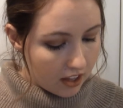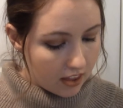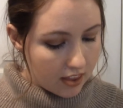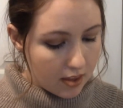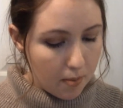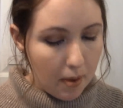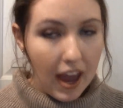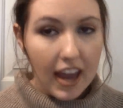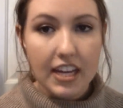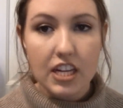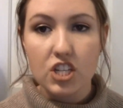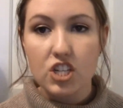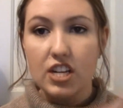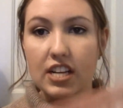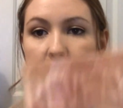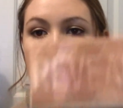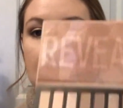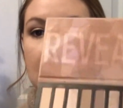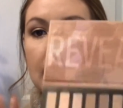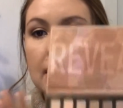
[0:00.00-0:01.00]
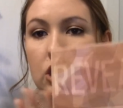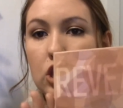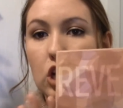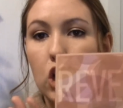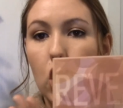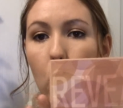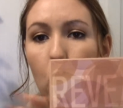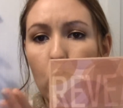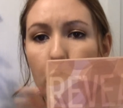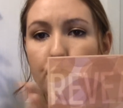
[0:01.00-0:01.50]
the packaging is like the
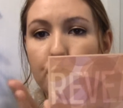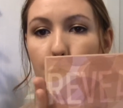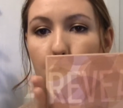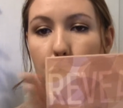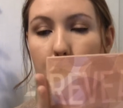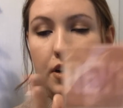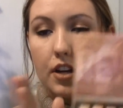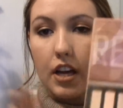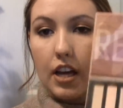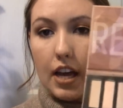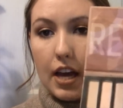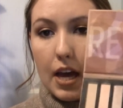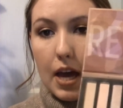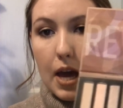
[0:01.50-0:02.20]
cardboard